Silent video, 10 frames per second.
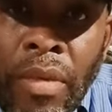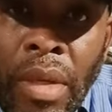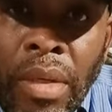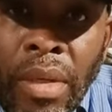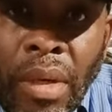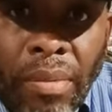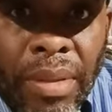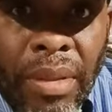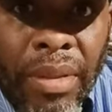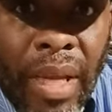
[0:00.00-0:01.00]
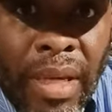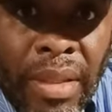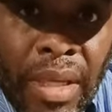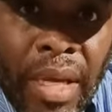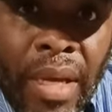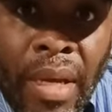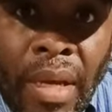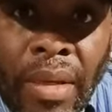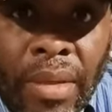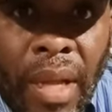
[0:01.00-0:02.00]
You know, because like I said,
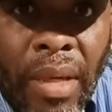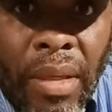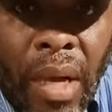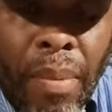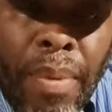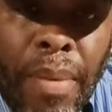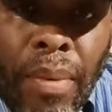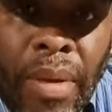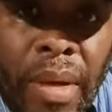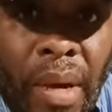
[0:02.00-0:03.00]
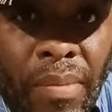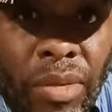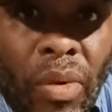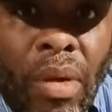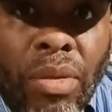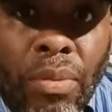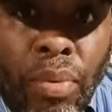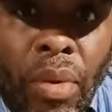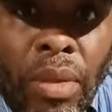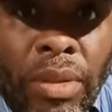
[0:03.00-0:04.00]
it's like a couple people in here. I'm a strong
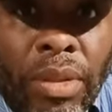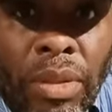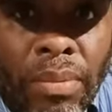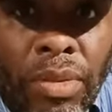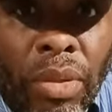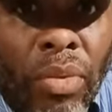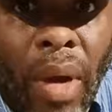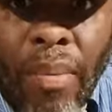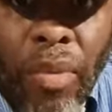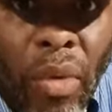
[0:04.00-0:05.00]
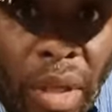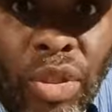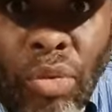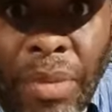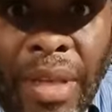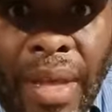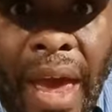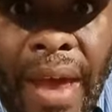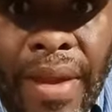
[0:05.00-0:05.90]
support system, too. I'm going to be that,